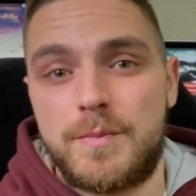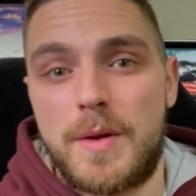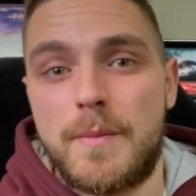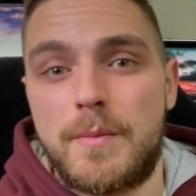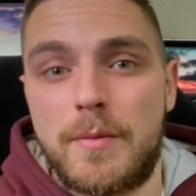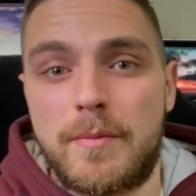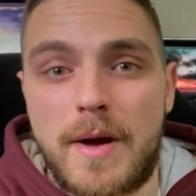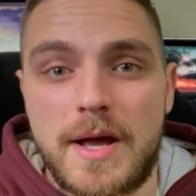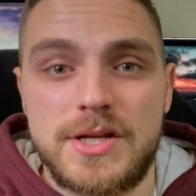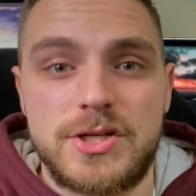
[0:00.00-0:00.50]

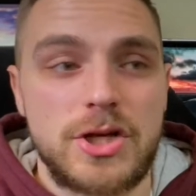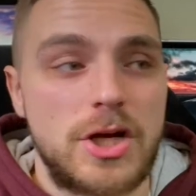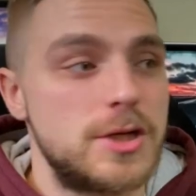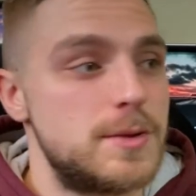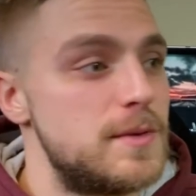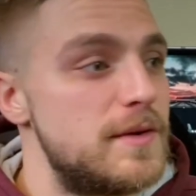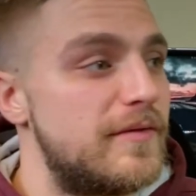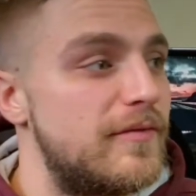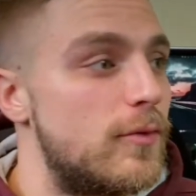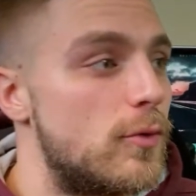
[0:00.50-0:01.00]
People might
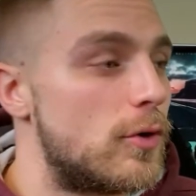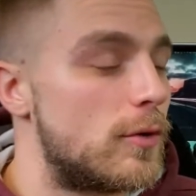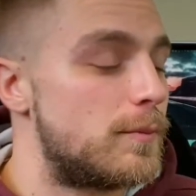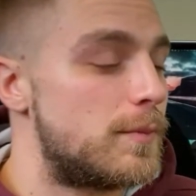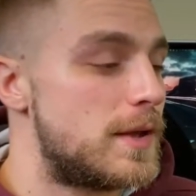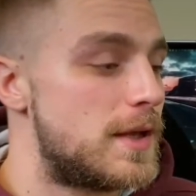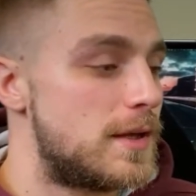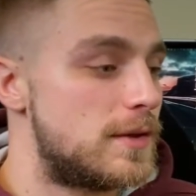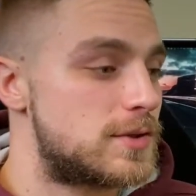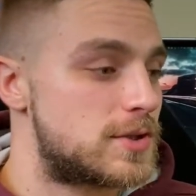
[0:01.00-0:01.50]
judge me for
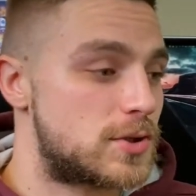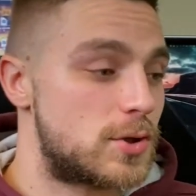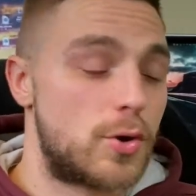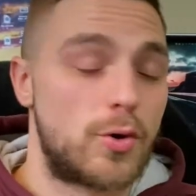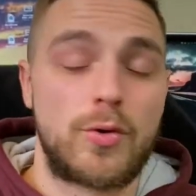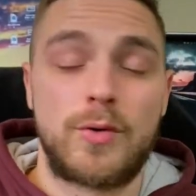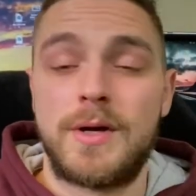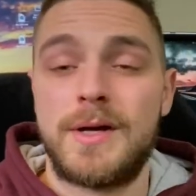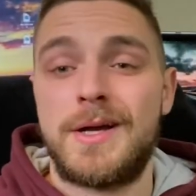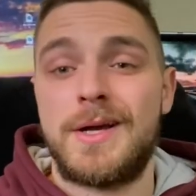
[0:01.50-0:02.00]
being
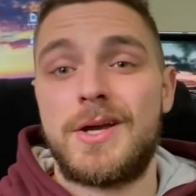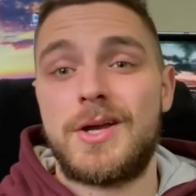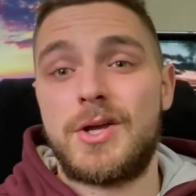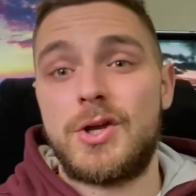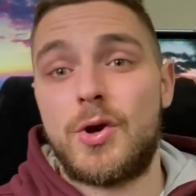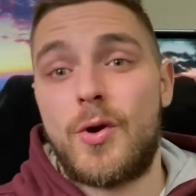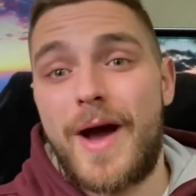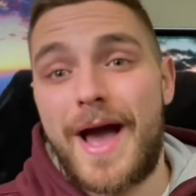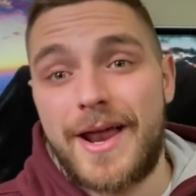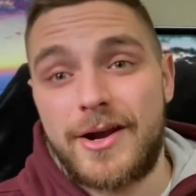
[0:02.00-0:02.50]
so,
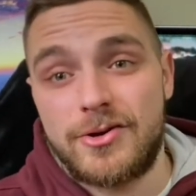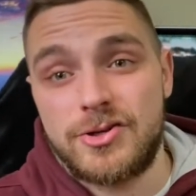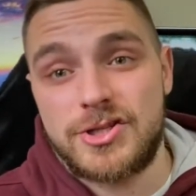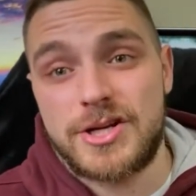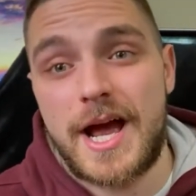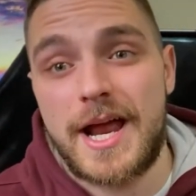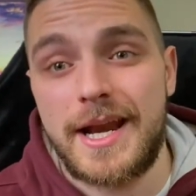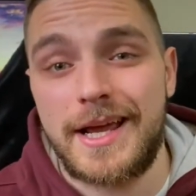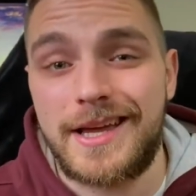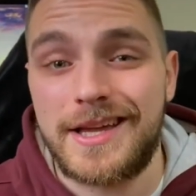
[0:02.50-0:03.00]
you know,
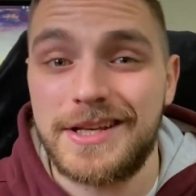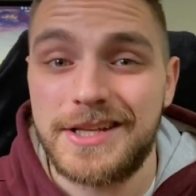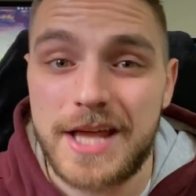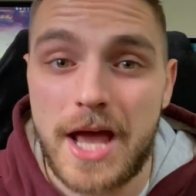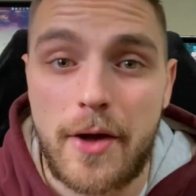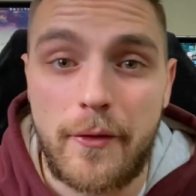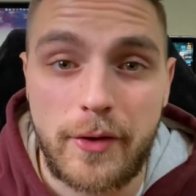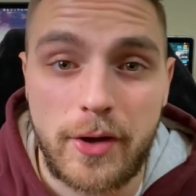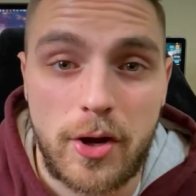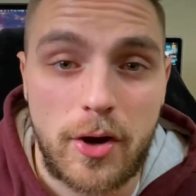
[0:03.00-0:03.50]
energetic and
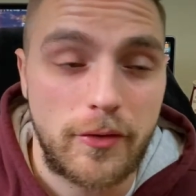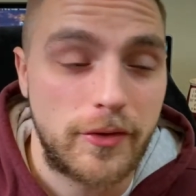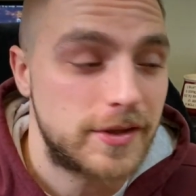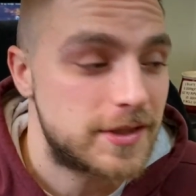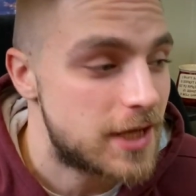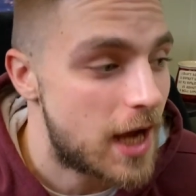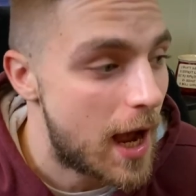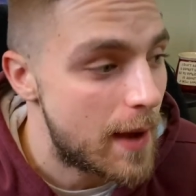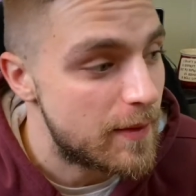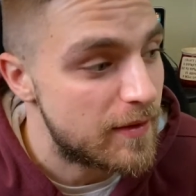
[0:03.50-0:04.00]
yelling all the
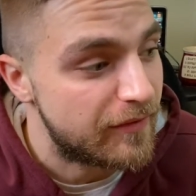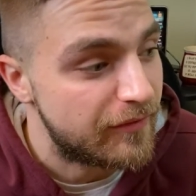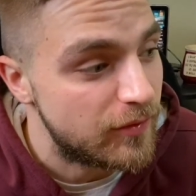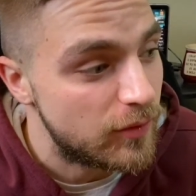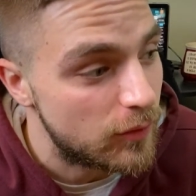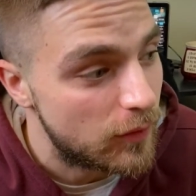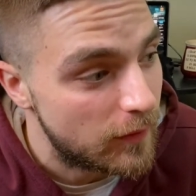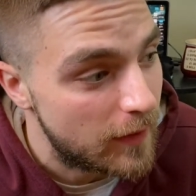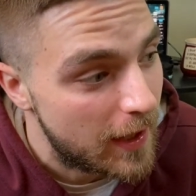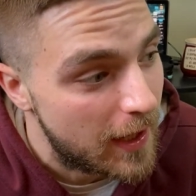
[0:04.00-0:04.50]
time and
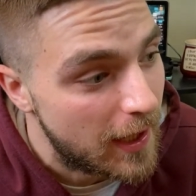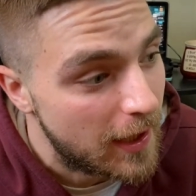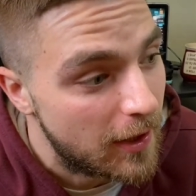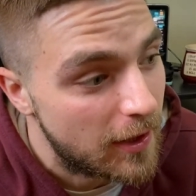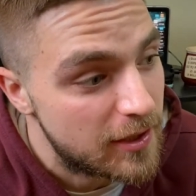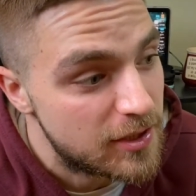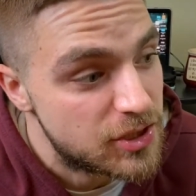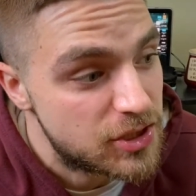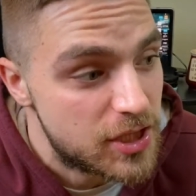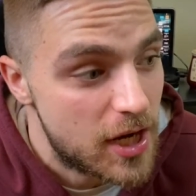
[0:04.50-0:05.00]
feeling like I
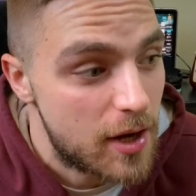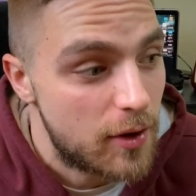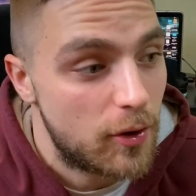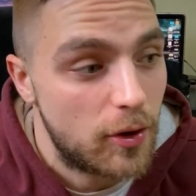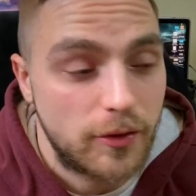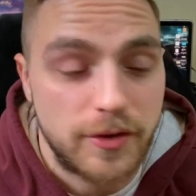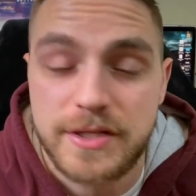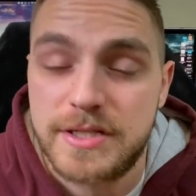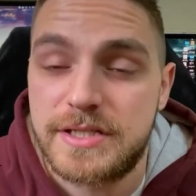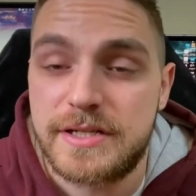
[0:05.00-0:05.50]
gotta share
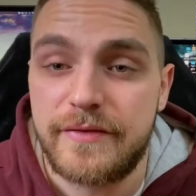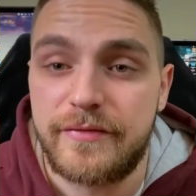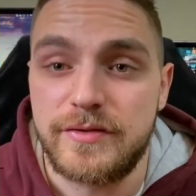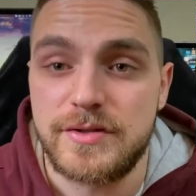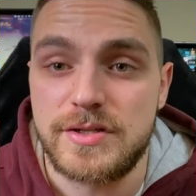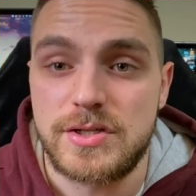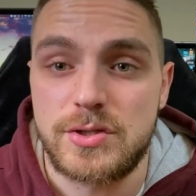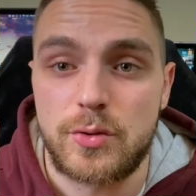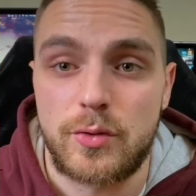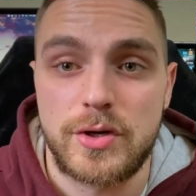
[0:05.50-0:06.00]
all these
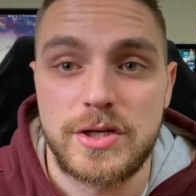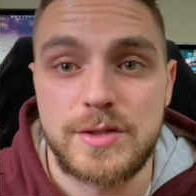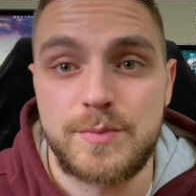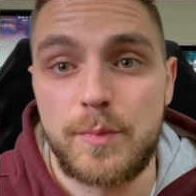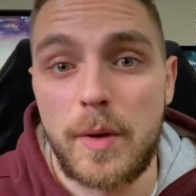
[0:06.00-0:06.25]
different stories.